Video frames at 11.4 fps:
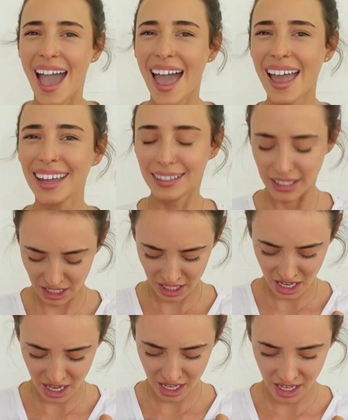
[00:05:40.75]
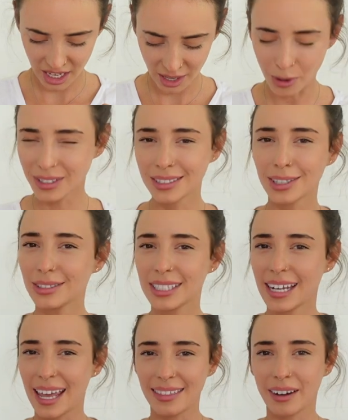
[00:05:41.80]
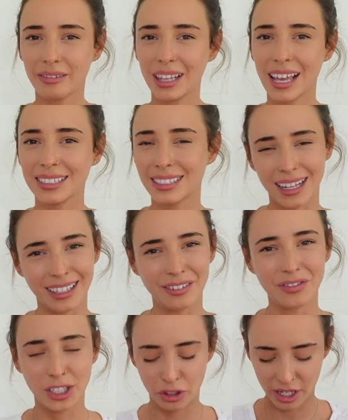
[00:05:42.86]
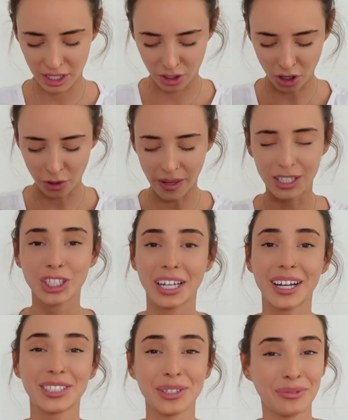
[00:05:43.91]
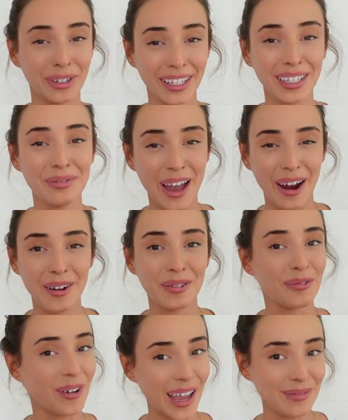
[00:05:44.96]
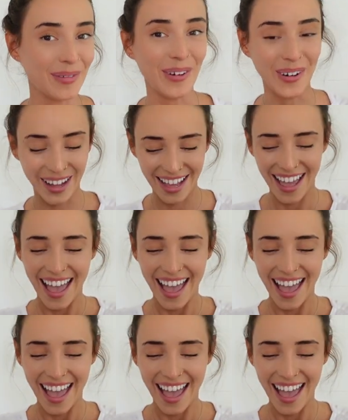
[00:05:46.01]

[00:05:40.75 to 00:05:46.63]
And it wasn't until today that I realized I love this dress so much and I should really wear it way more.